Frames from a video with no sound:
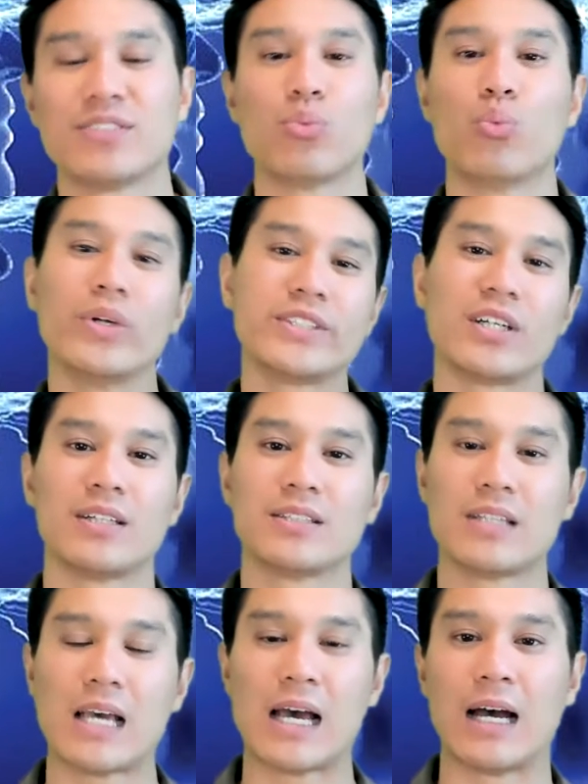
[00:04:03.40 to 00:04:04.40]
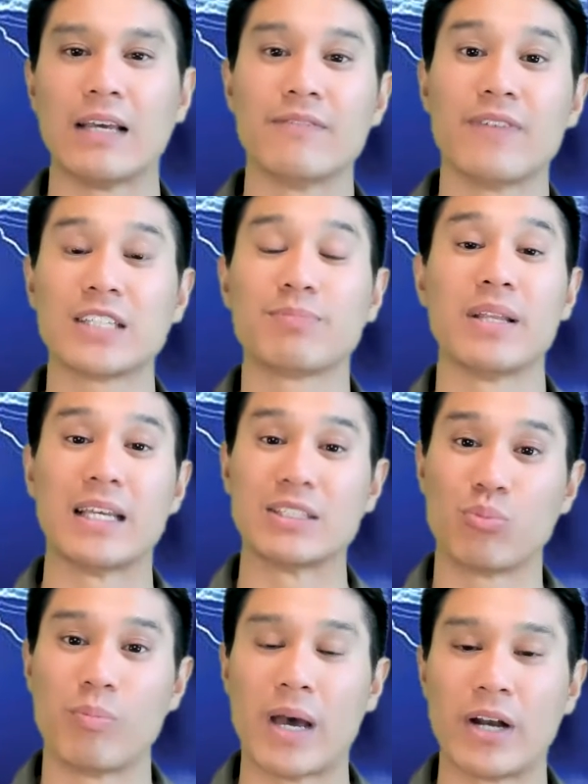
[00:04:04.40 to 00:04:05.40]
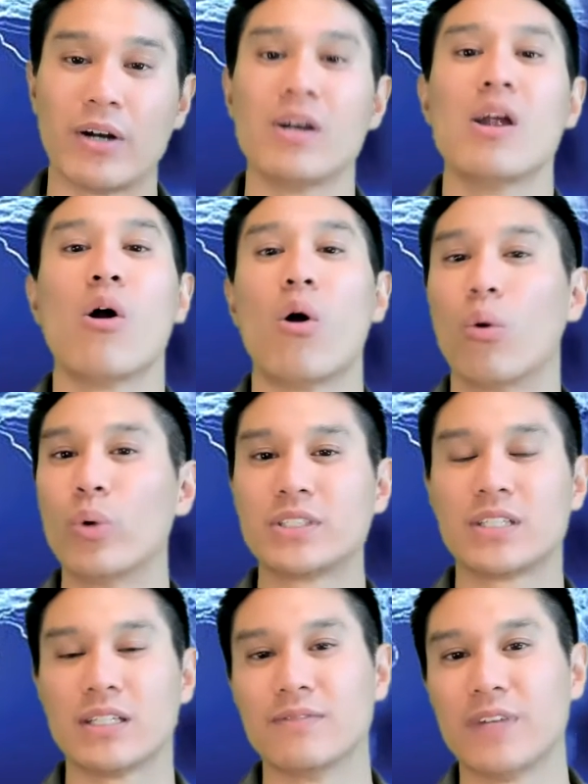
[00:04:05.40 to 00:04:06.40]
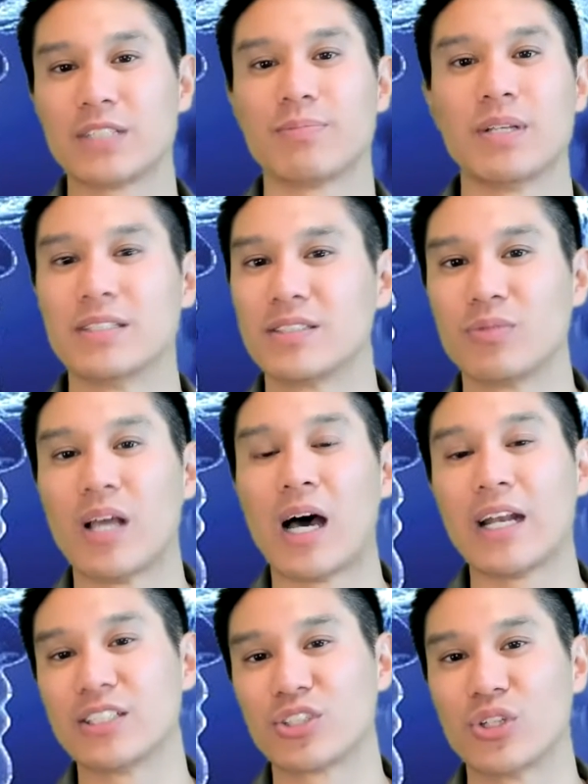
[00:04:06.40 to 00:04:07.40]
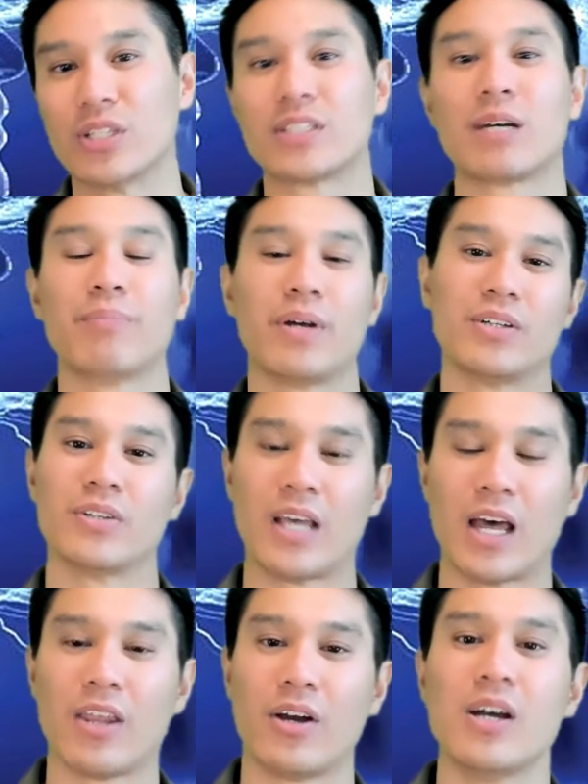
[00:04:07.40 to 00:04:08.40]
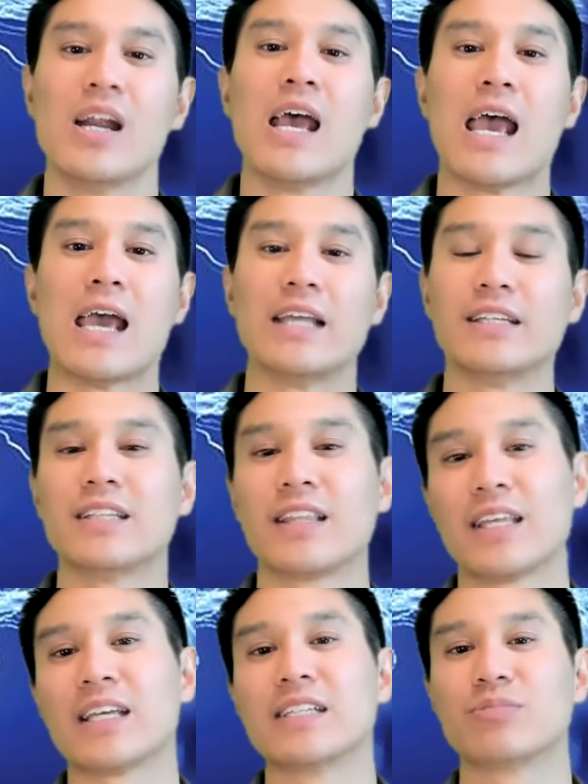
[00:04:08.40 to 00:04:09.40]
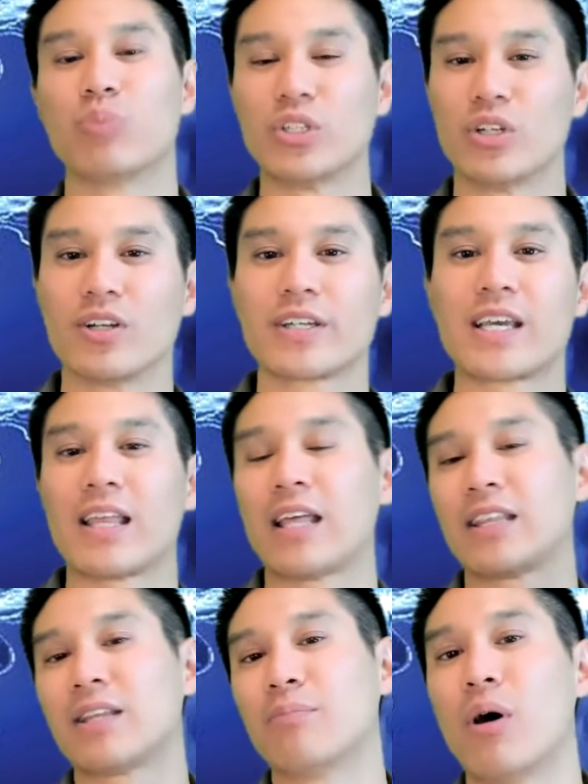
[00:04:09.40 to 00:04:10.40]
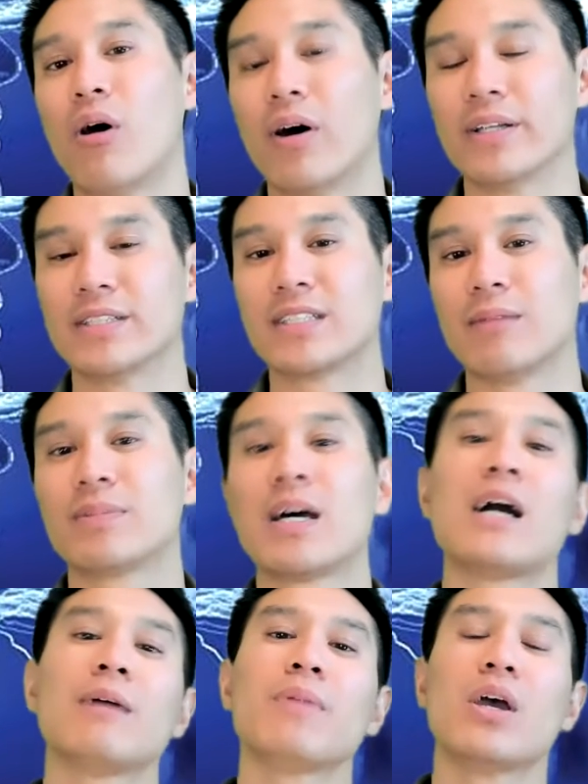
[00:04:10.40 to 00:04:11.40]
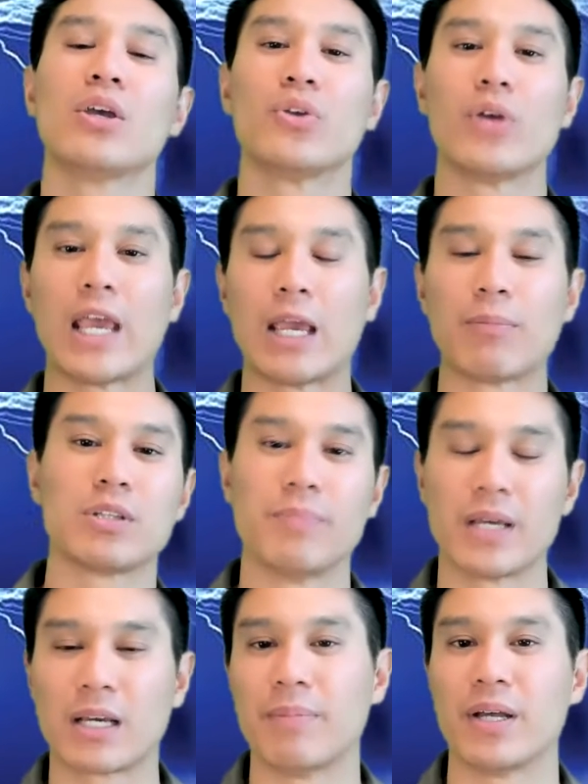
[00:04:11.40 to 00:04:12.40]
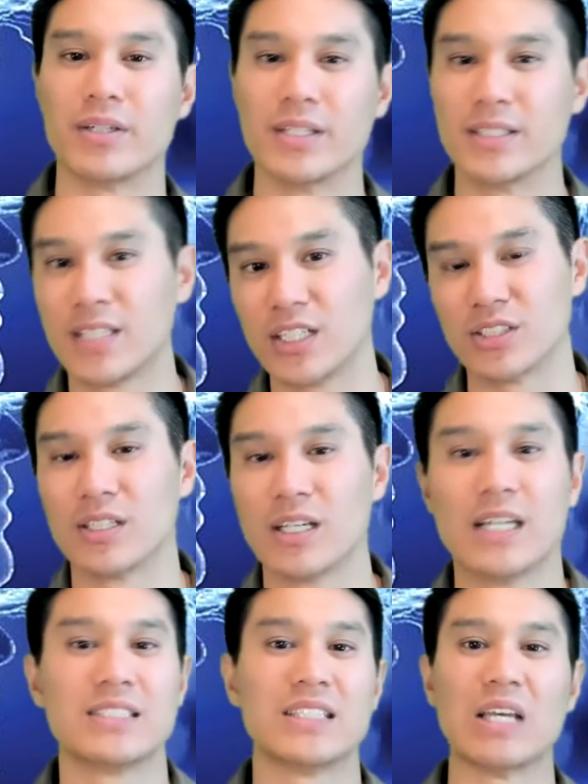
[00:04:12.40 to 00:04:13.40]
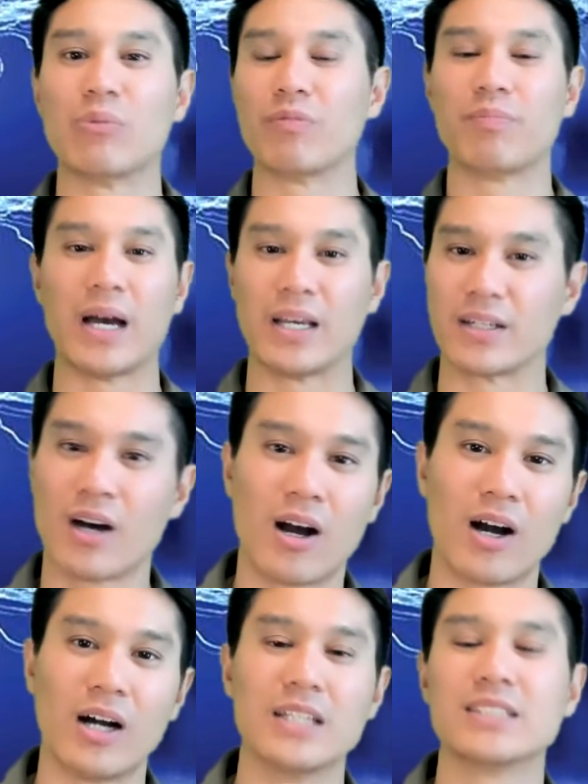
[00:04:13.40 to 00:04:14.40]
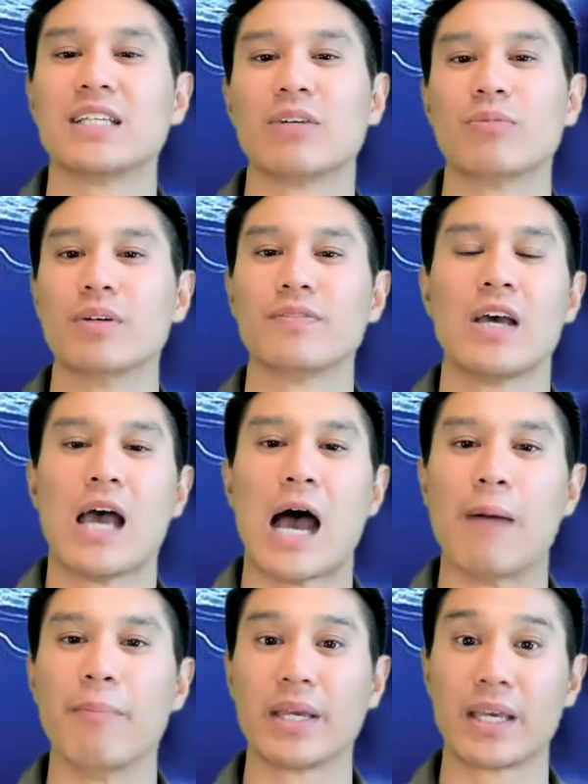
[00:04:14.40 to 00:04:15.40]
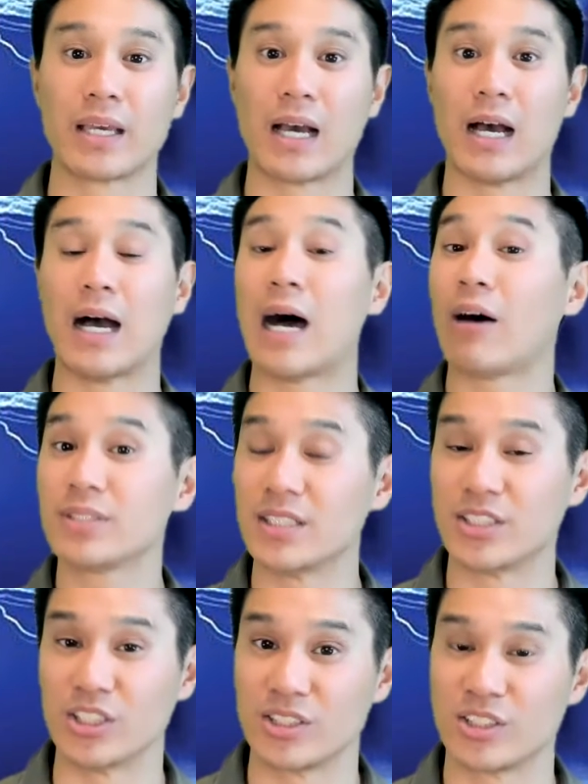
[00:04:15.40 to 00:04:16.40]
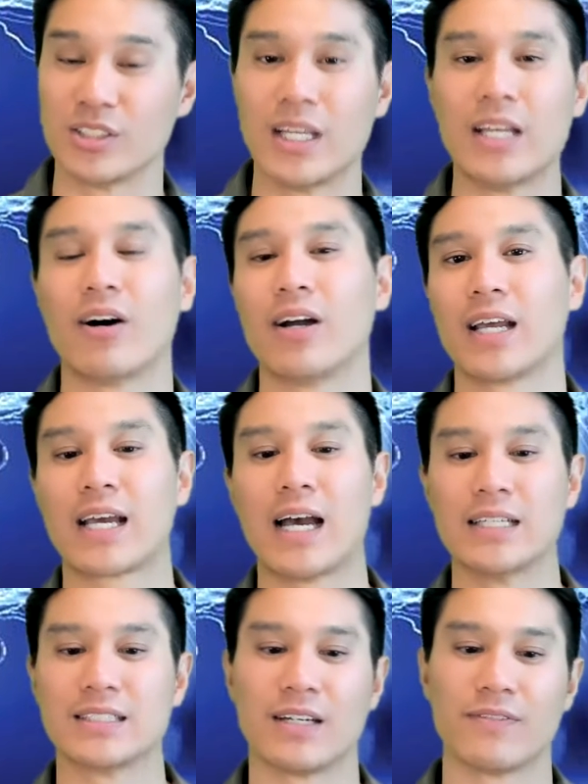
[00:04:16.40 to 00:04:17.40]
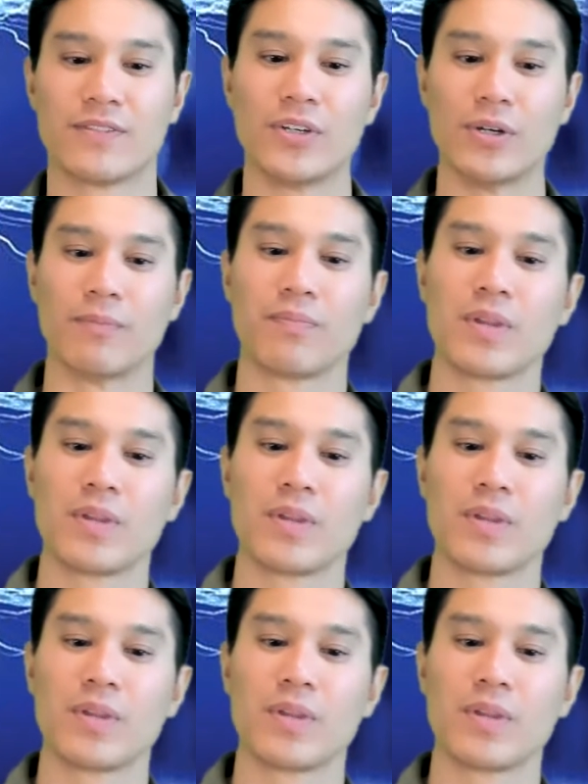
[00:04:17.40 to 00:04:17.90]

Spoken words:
to which investment is better or which investment is not as good compared to the other. And then the thing is, when you're looking at them all at the same time, you're able to make a better decision. Same with buying cars, same with making a house decision and all that kind of stuff too.